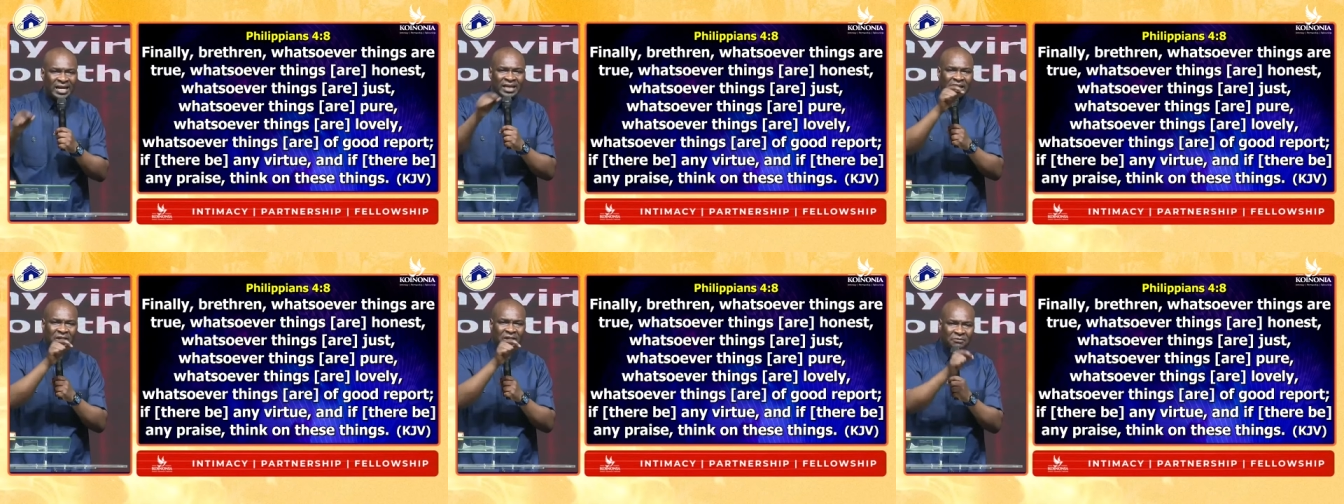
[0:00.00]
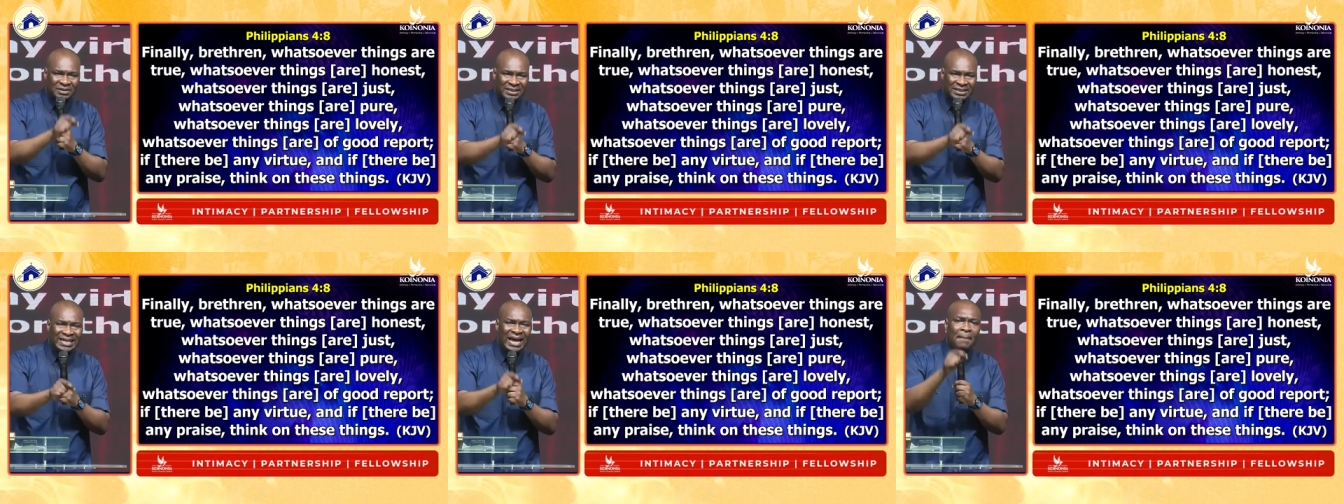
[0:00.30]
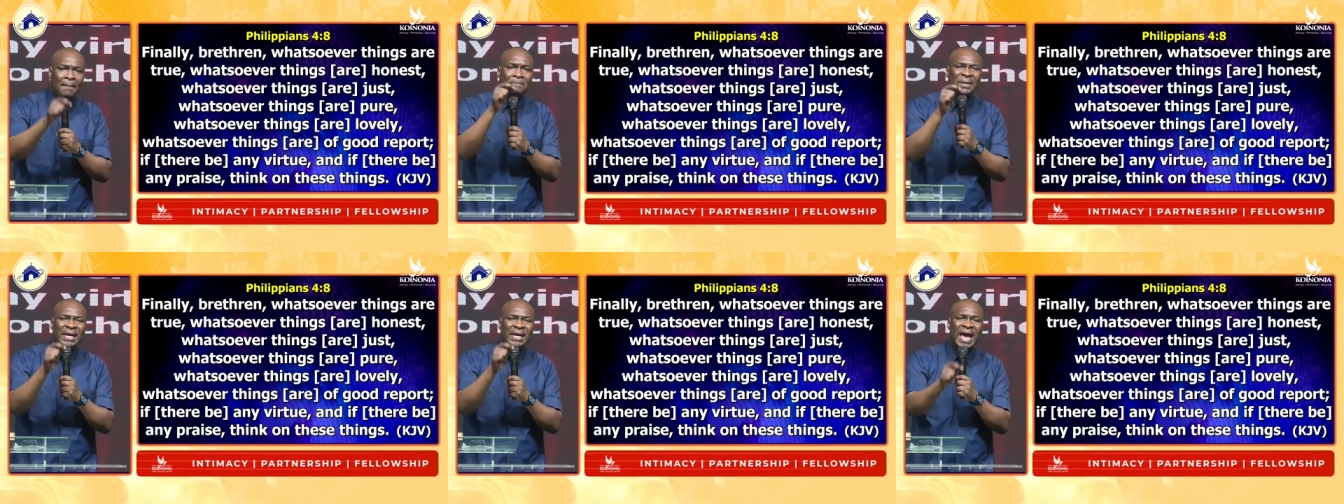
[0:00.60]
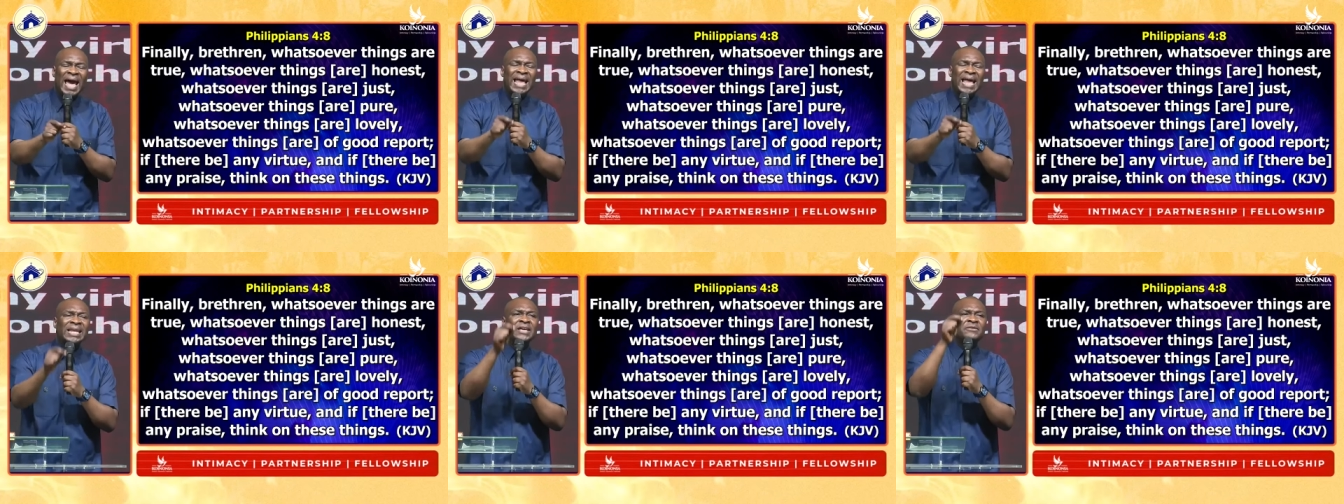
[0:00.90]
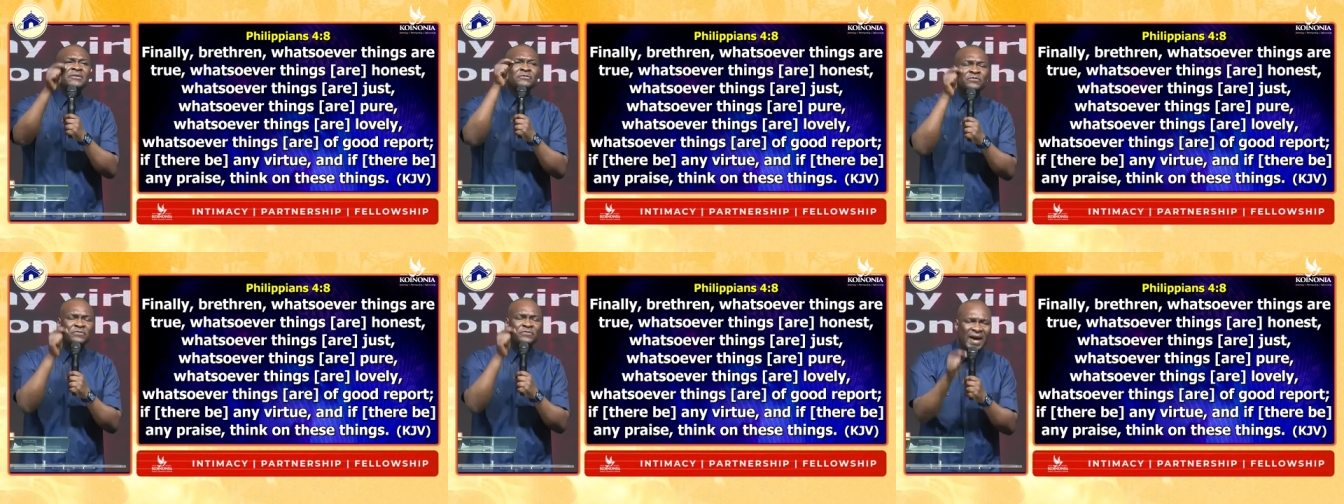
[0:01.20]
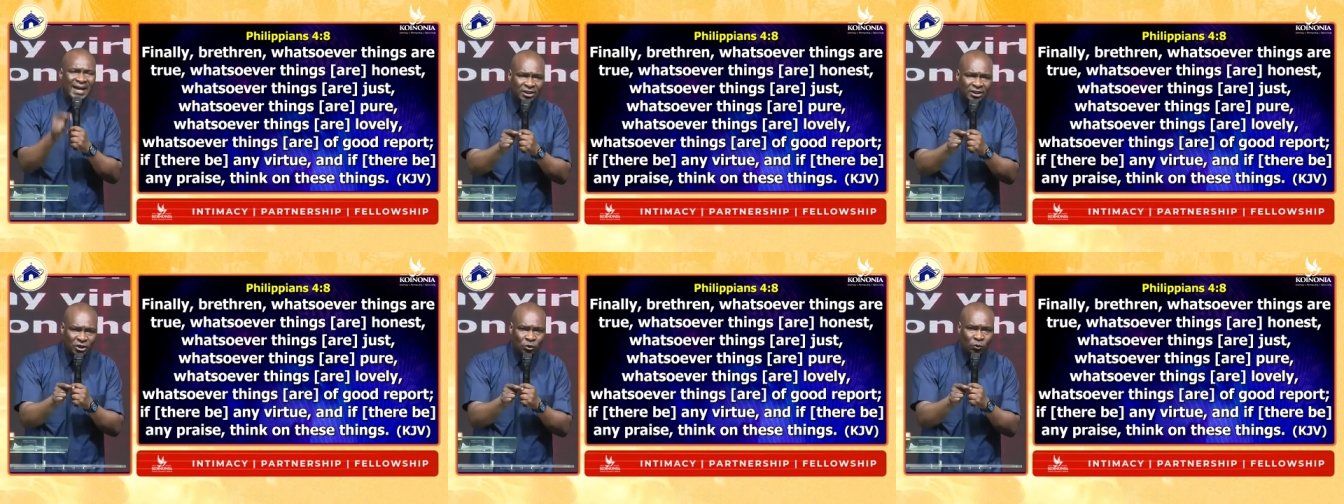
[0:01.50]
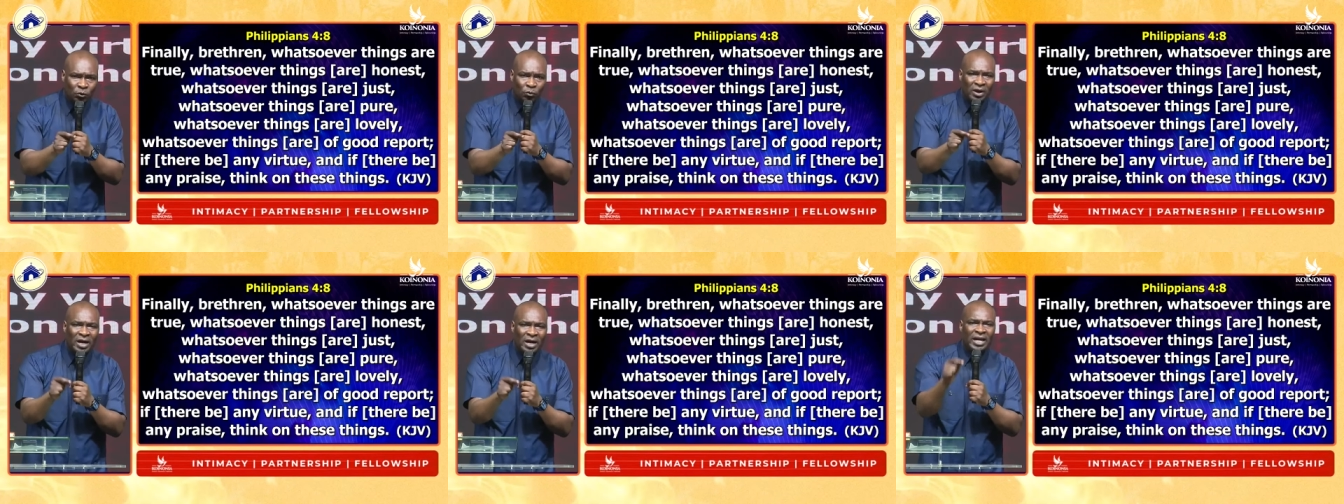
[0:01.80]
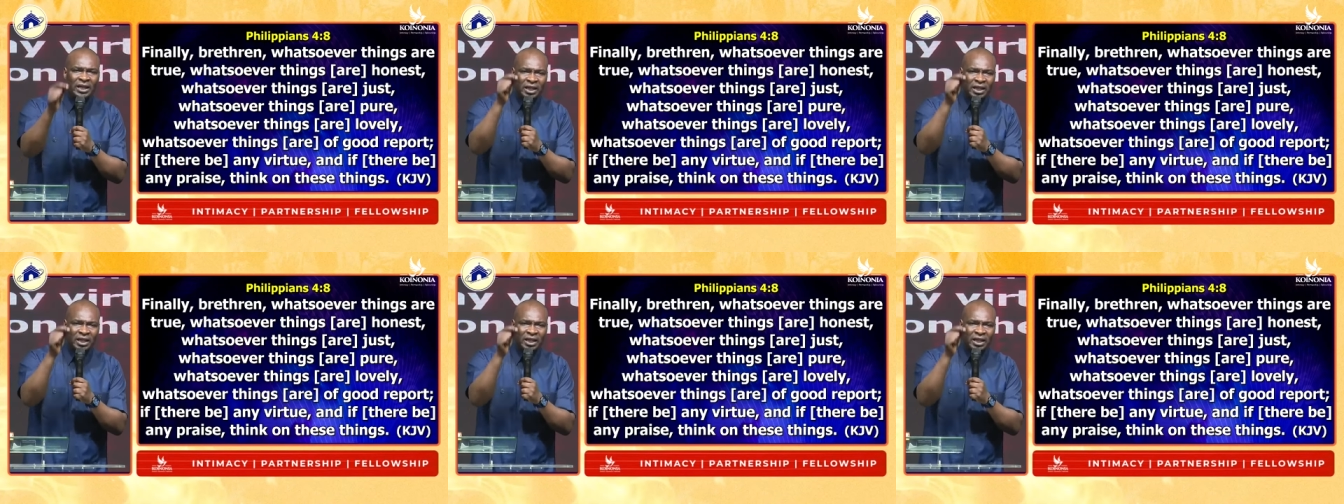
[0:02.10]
if there be any virtue,